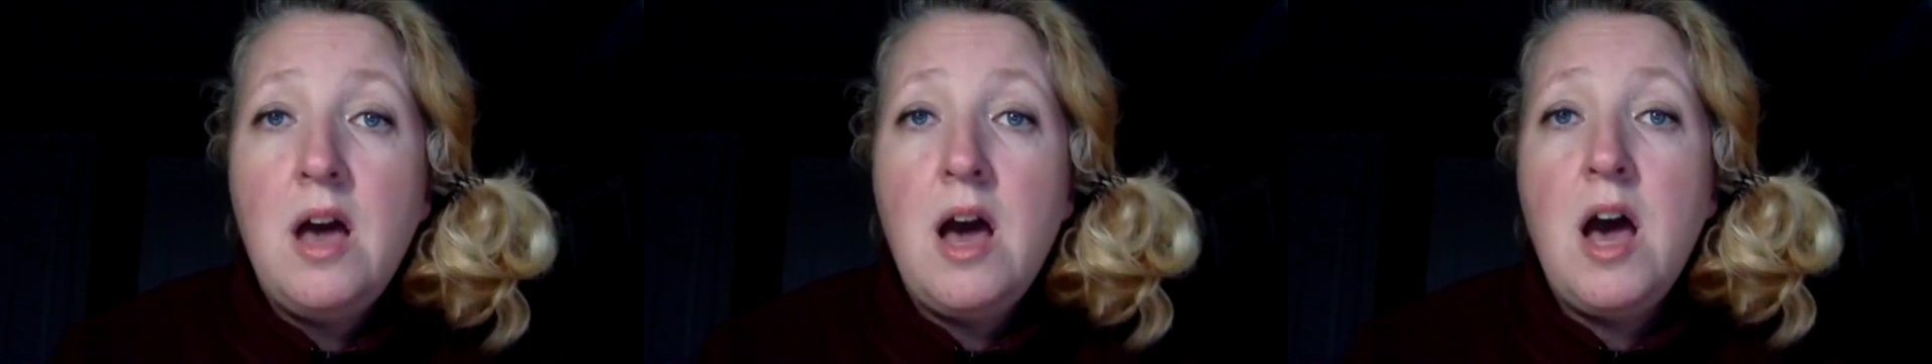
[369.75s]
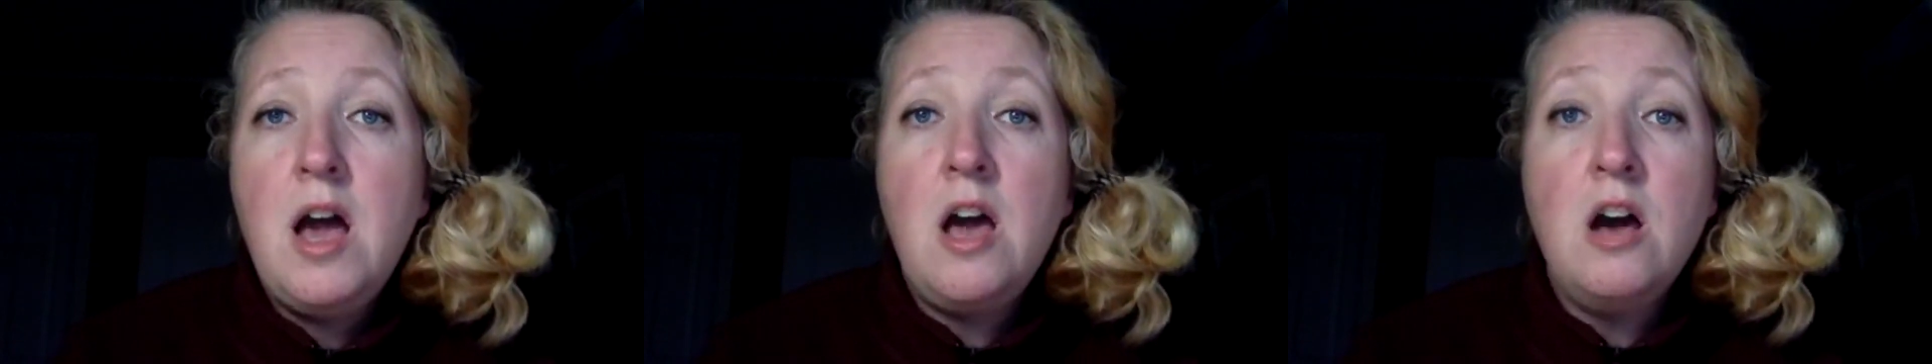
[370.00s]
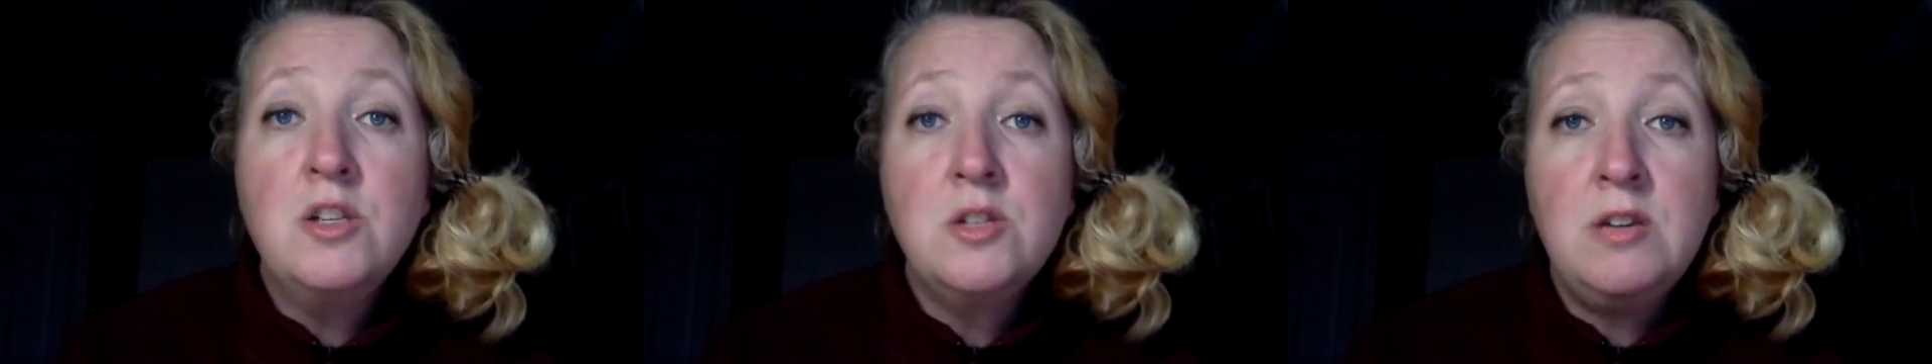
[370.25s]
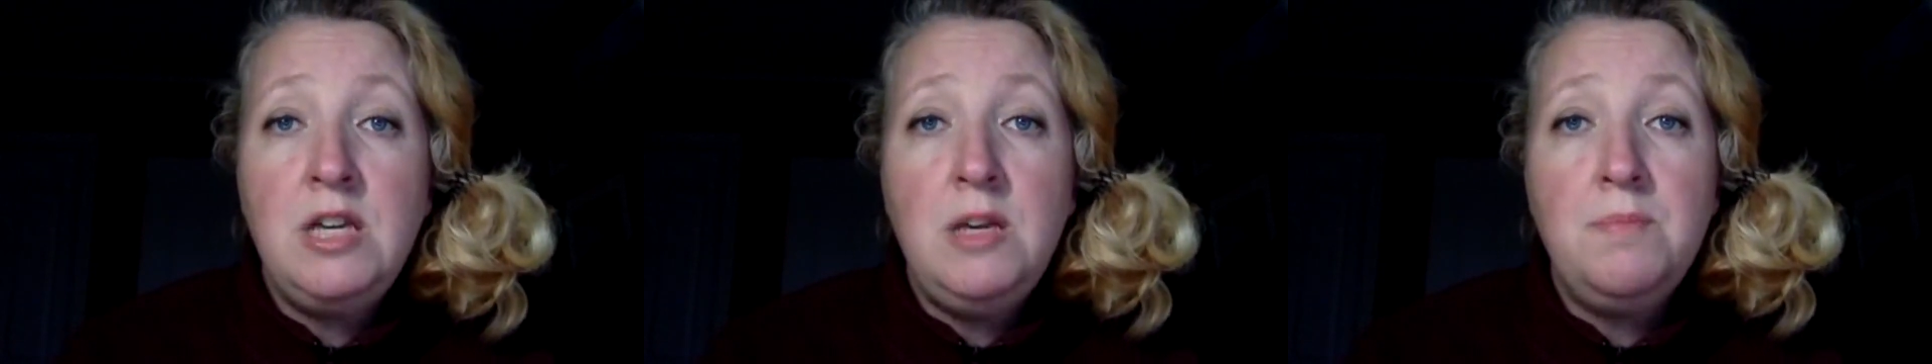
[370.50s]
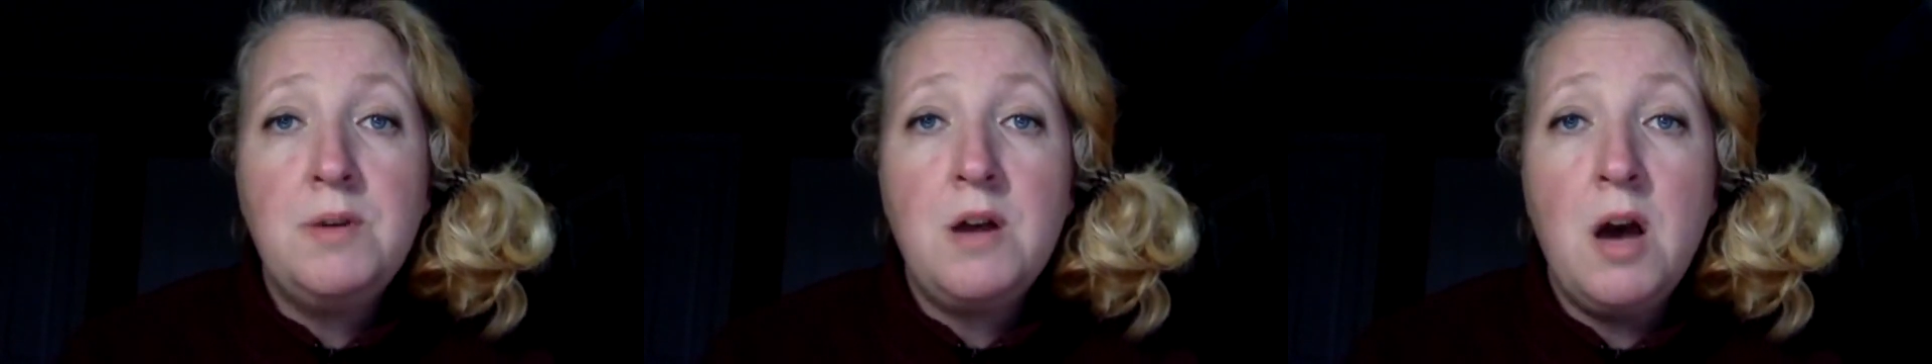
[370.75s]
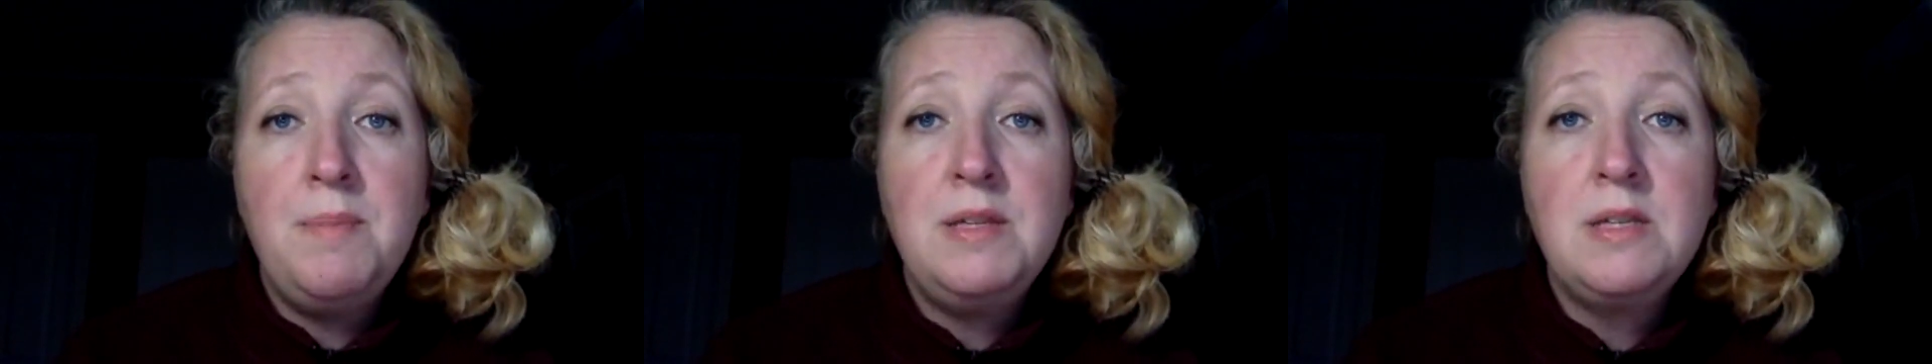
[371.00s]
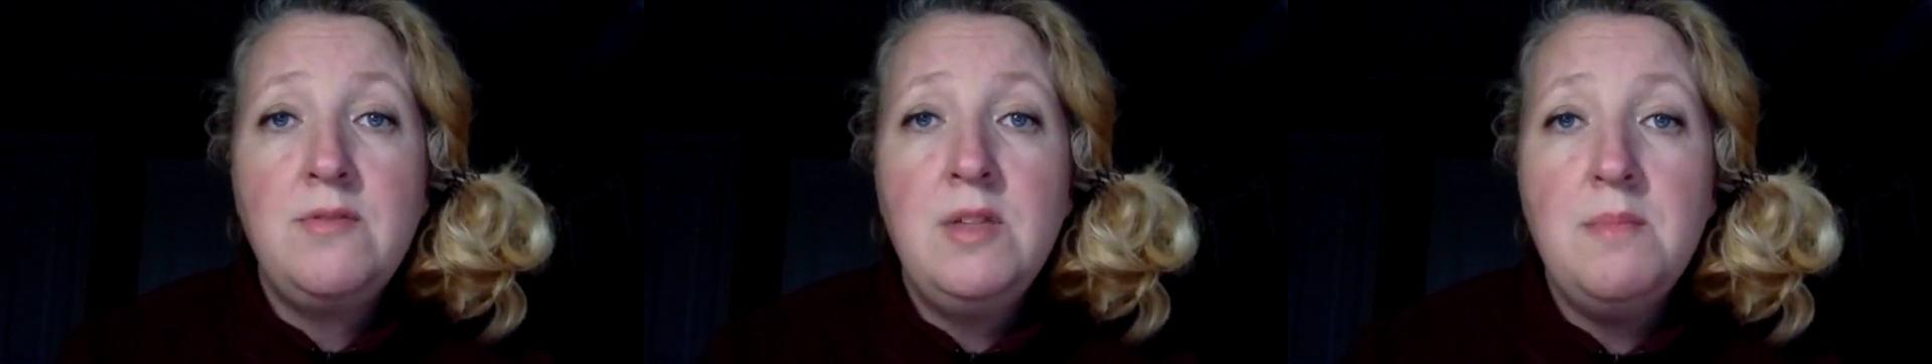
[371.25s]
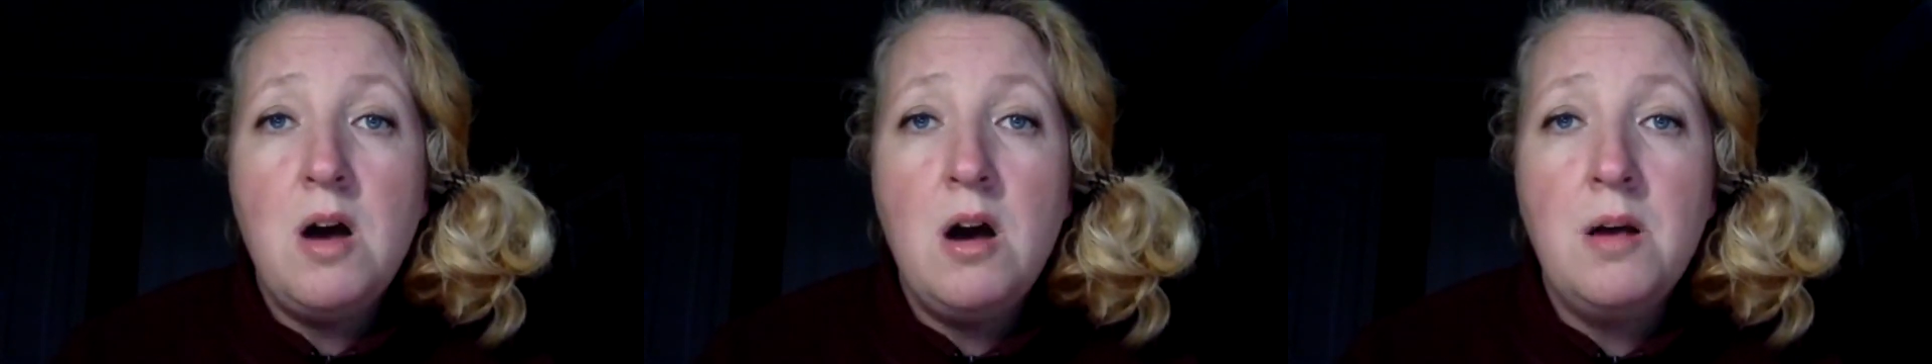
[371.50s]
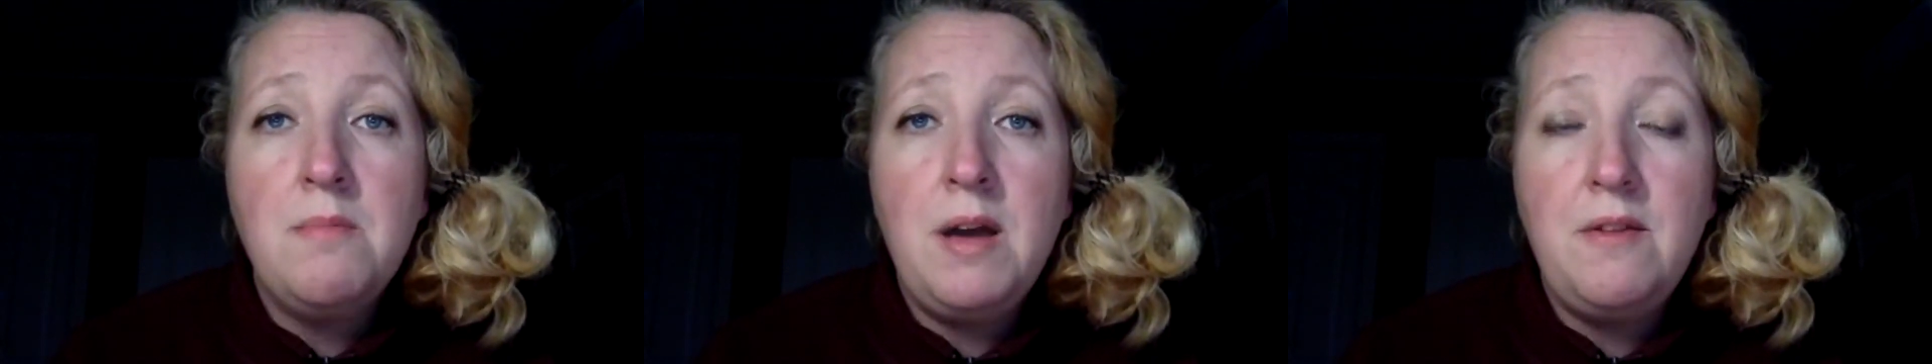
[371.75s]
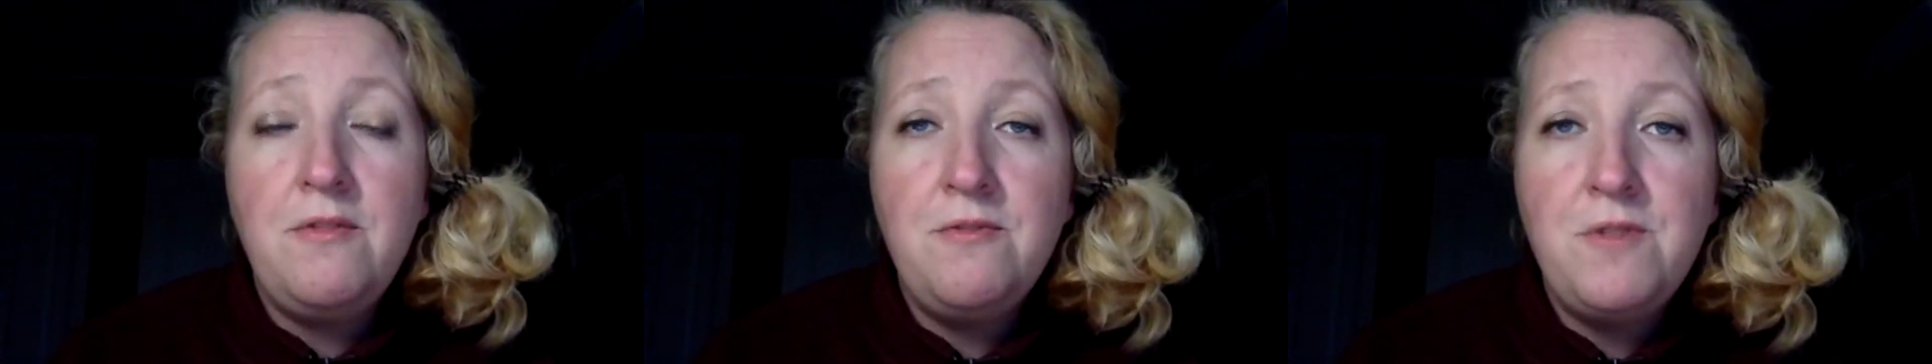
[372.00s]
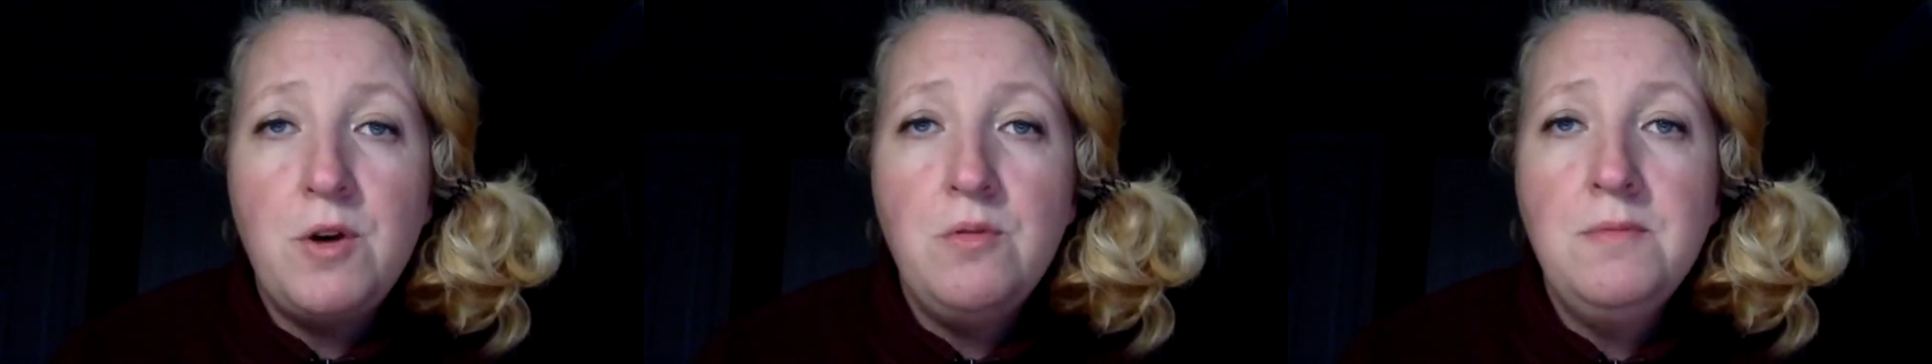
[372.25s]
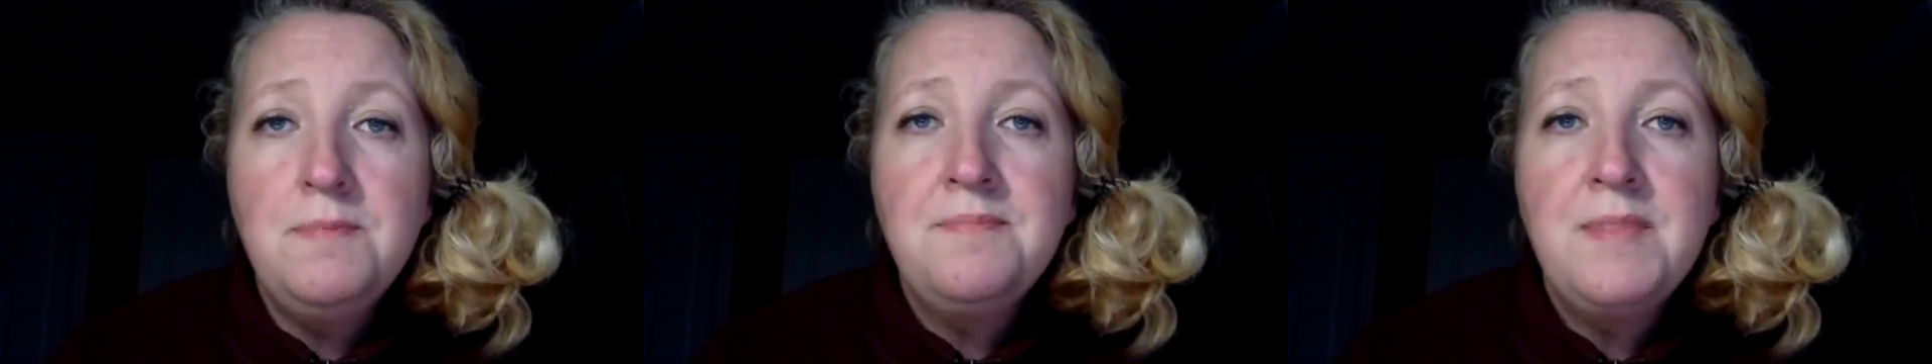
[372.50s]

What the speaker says: I also keep copies of them on my phone.